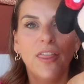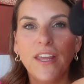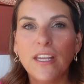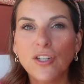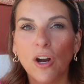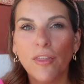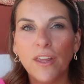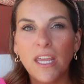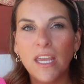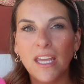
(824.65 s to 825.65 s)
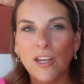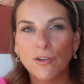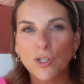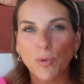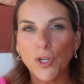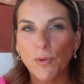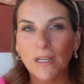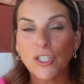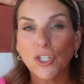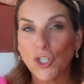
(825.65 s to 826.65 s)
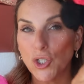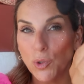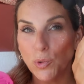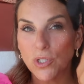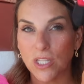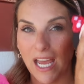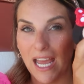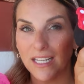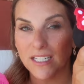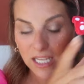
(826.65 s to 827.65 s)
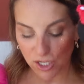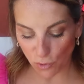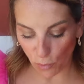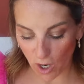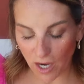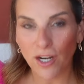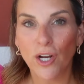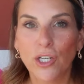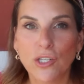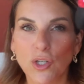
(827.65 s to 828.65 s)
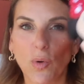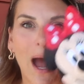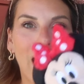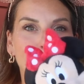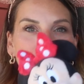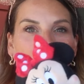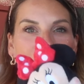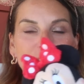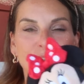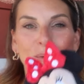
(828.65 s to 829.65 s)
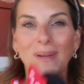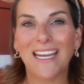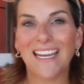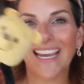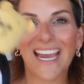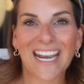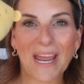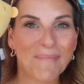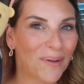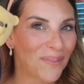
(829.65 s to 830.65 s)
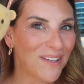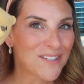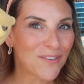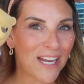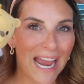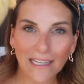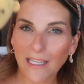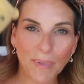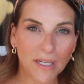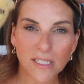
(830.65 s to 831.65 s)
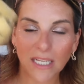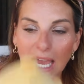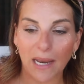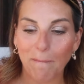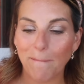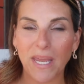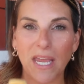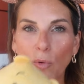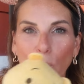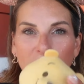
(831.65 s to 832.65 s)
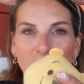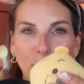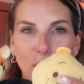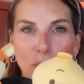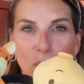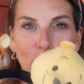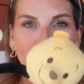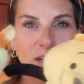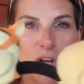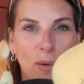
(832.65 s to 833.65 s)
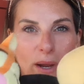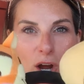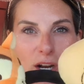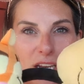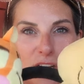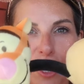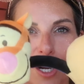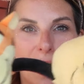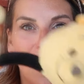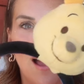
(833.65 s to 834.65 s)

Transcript: These are the ears where you get to choose the heads that you want. So I built these for me and I built these for Callie because again, big Winnie the Pooh moment going on here.